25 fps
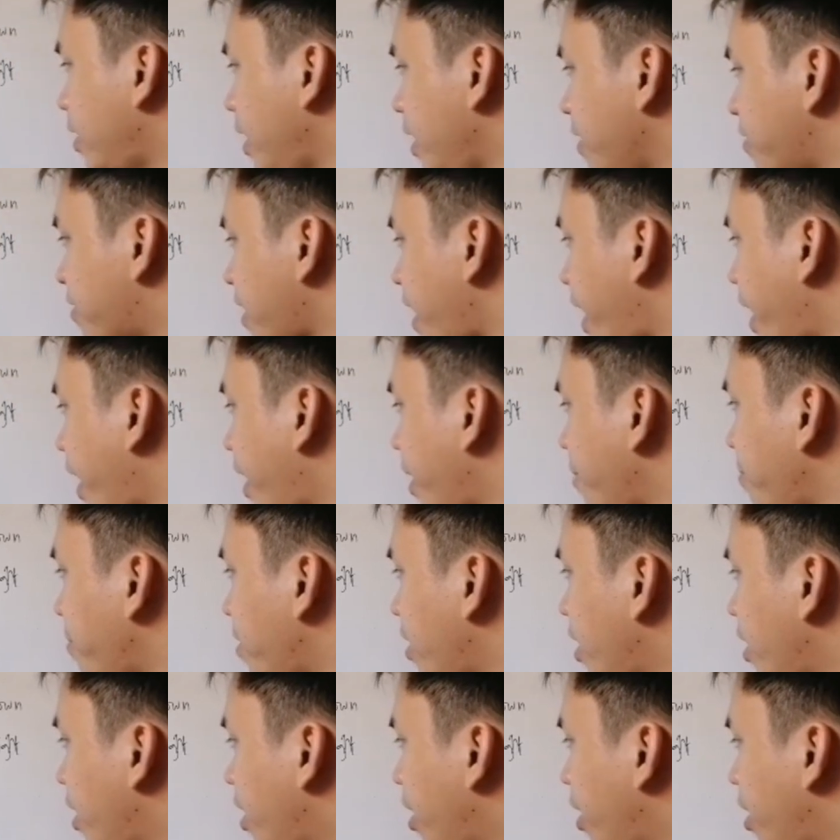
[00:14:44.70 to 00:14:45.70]
this
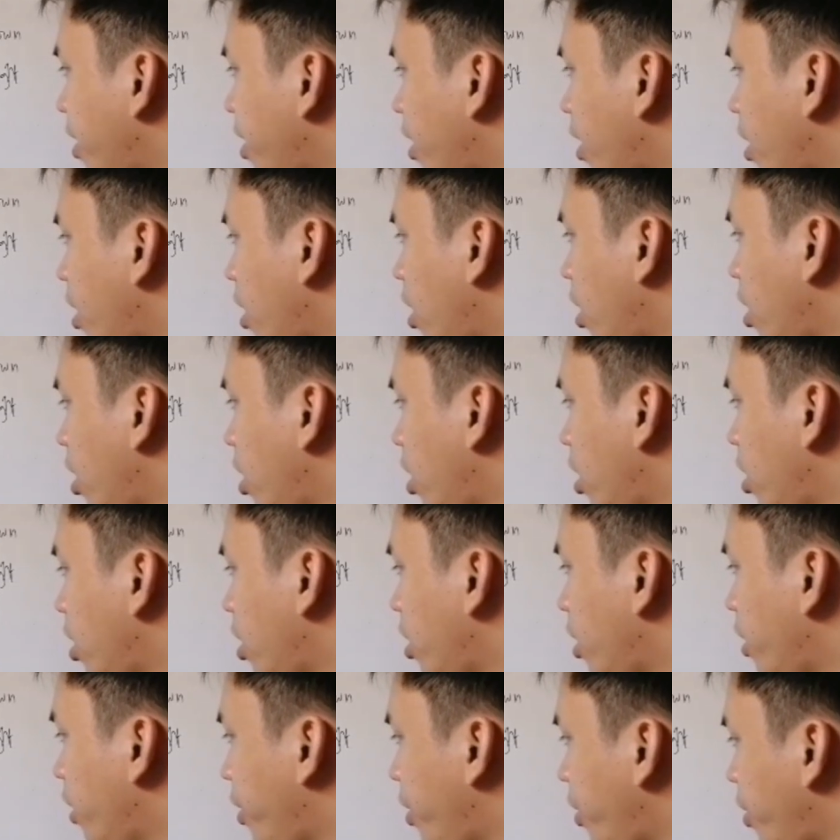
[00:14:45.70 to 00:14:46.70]
time,
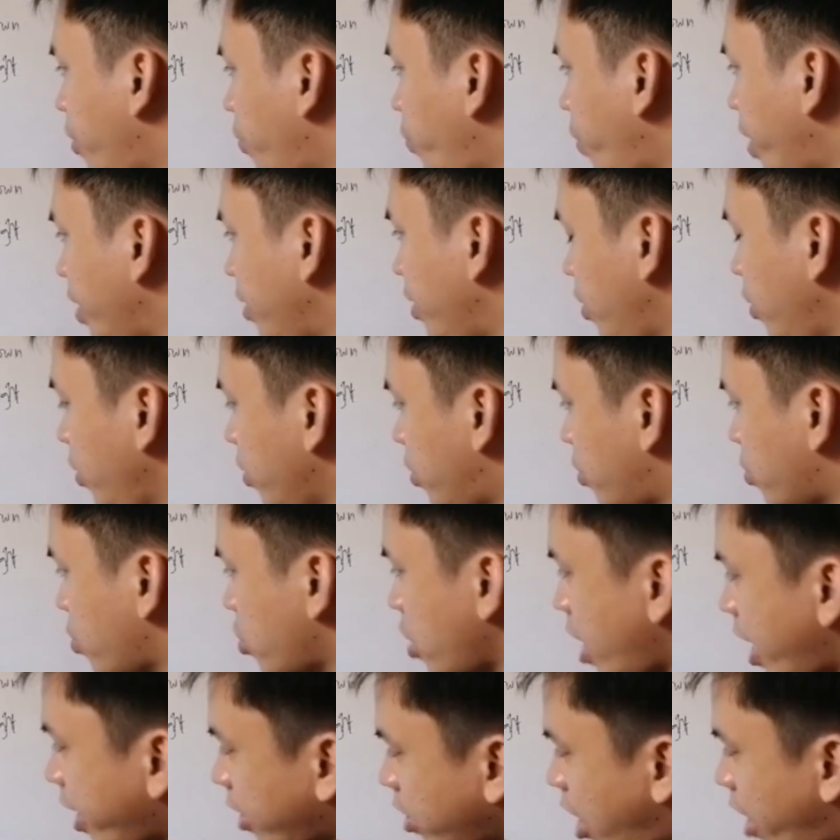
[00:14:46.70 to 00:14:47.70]
when you
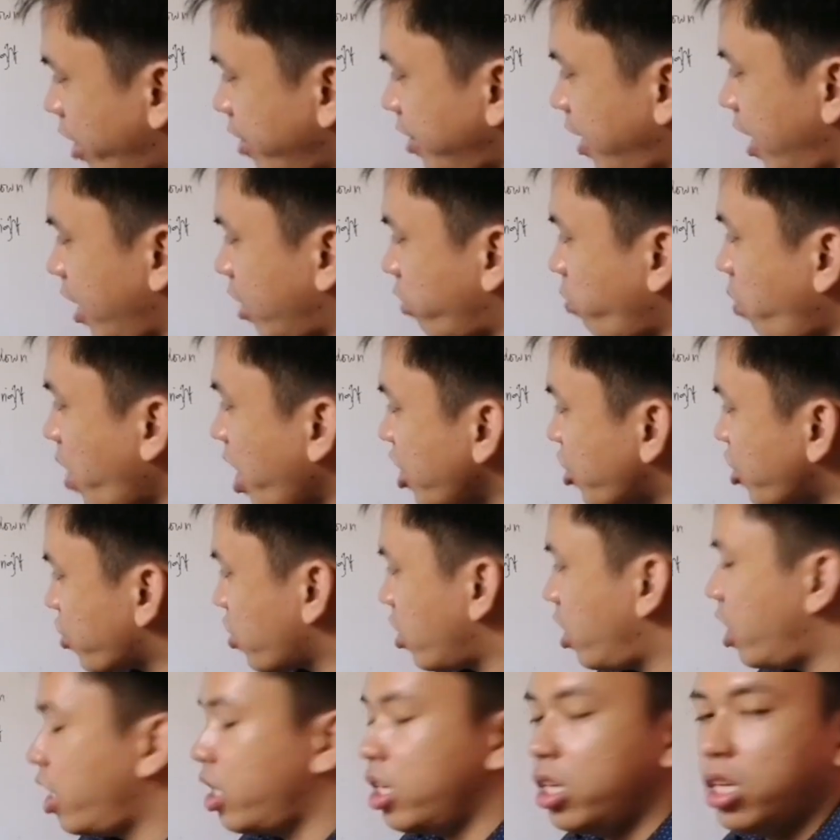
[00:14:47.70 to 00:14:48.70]
check on the
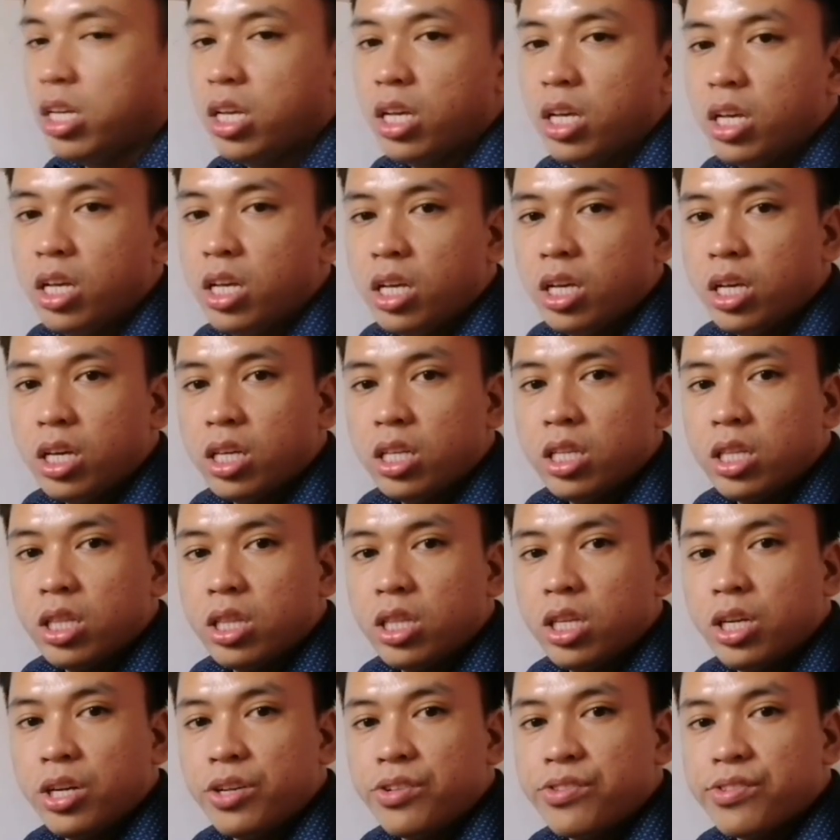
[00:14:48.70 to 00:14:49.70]
equation,
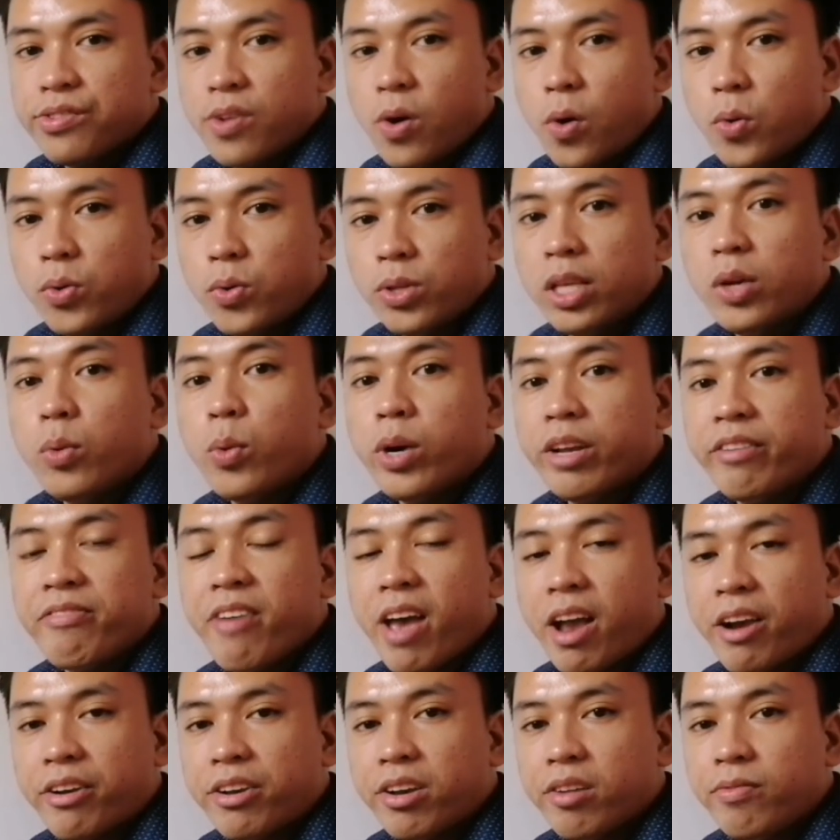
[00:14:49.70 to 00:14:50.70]
there's only
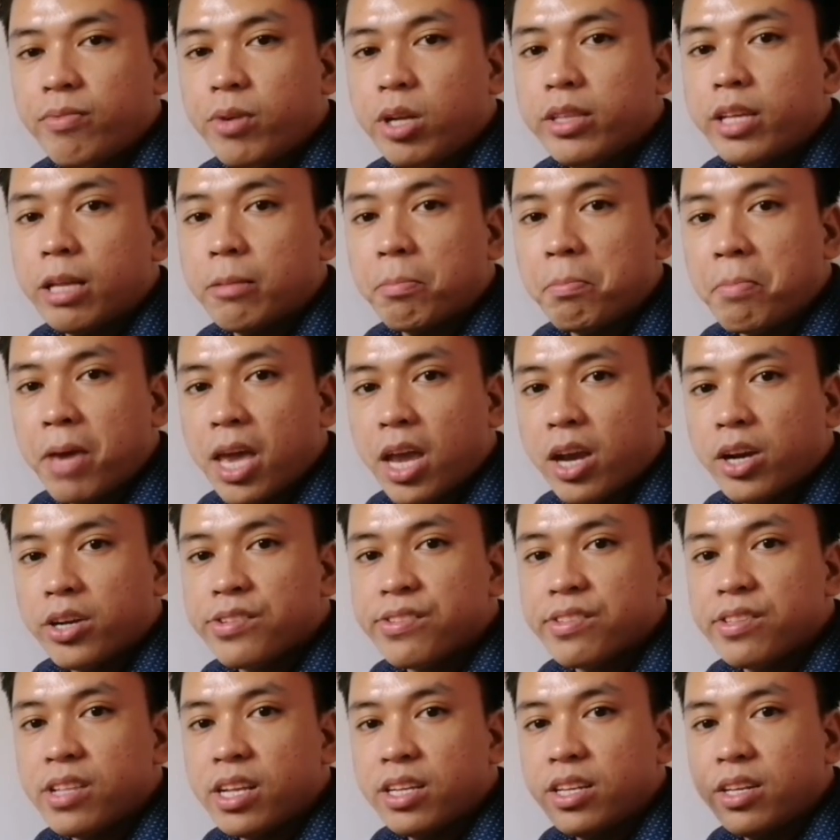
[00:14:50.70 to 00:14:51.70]
one variable that
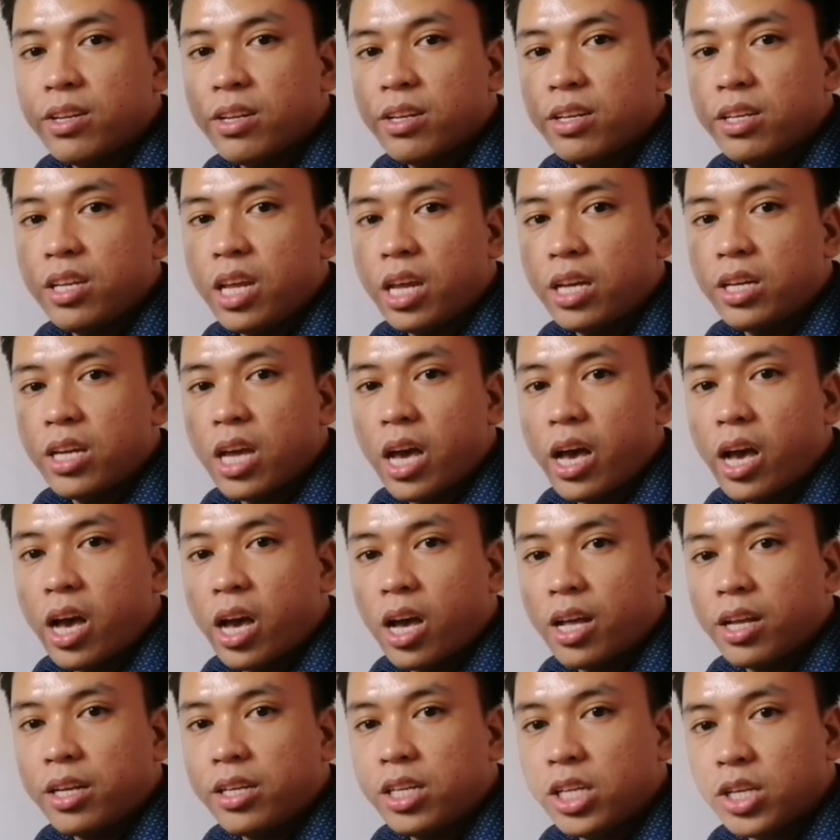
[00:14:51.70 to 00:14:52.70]
bears the
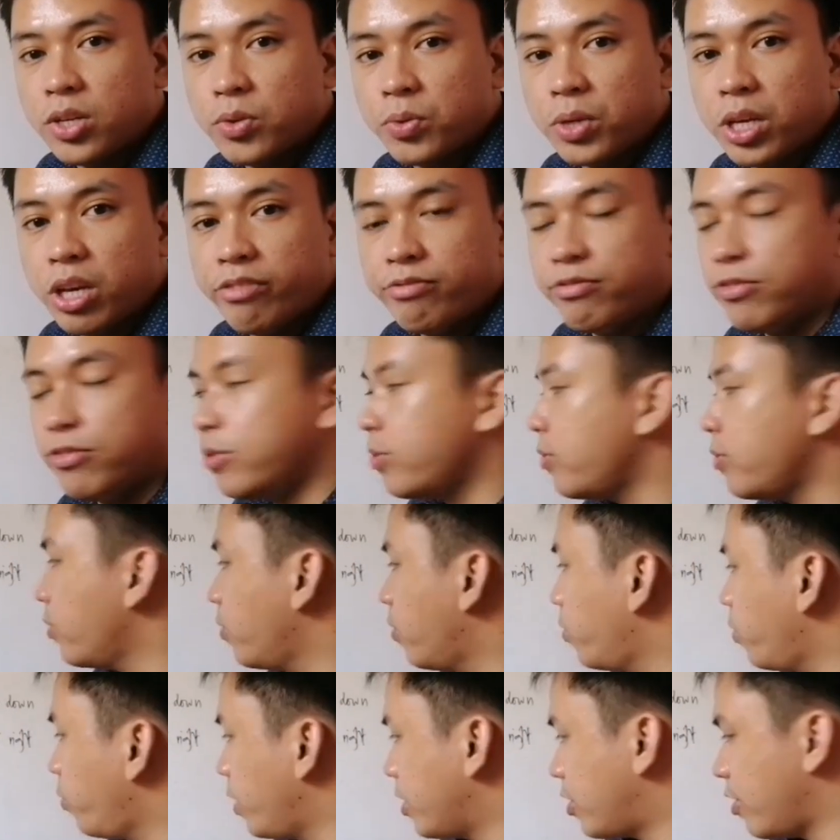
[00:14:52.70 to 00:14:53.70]
degree of
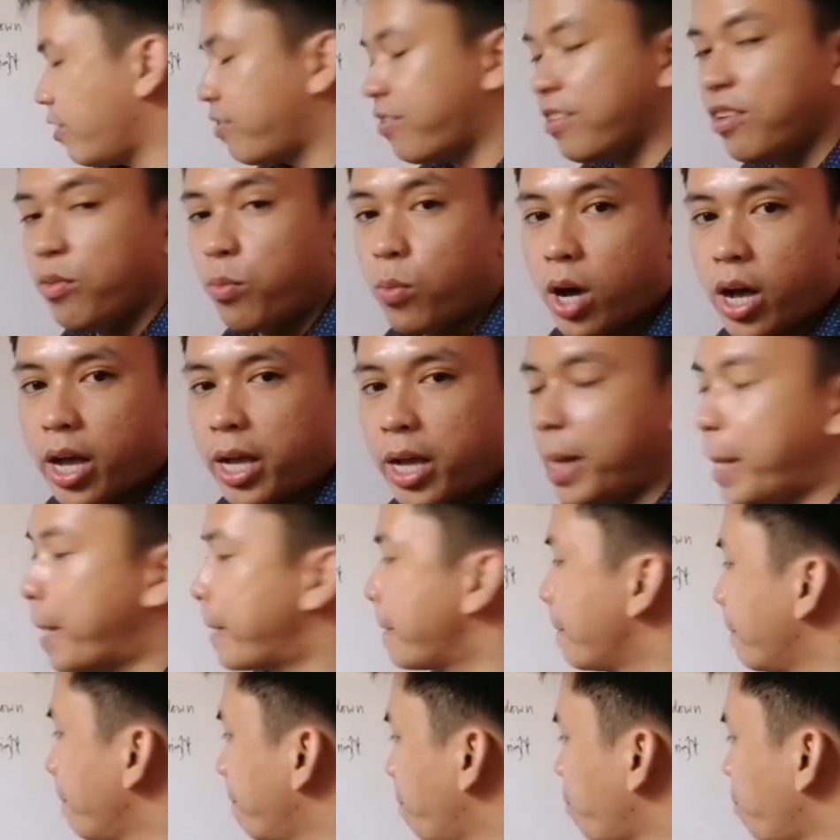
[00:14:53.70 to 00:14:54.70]
2, which is the y.